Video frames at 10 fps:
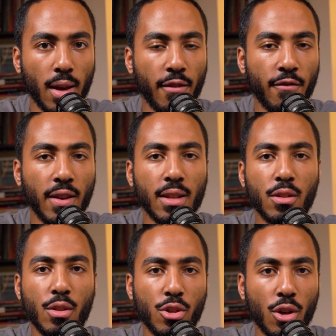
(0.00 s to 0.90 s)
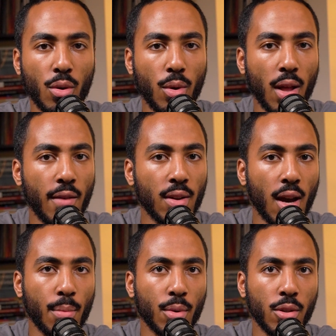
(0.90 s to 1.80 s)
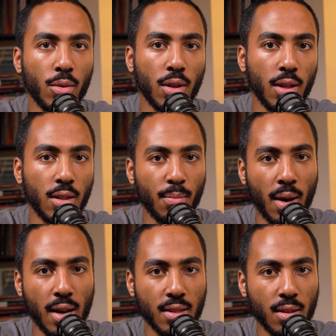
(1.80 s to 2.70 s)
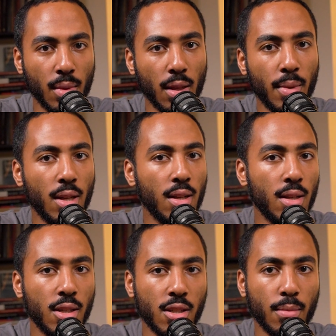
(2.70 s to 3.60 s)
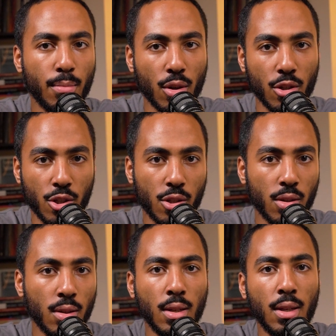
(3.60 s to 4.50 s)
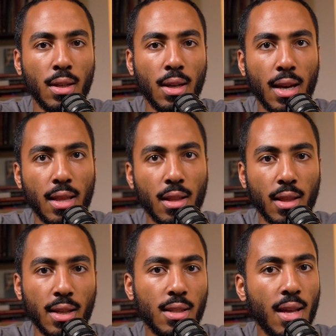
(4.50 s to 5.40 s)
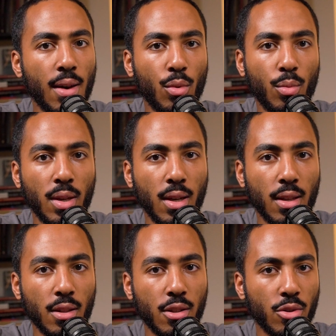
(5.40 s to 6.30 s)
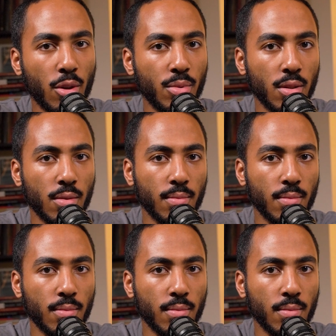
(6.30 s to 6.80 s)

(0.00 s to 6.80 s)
that fans of the show will have an opportunity to buy some limited edition merch, and the link to that will be in the description.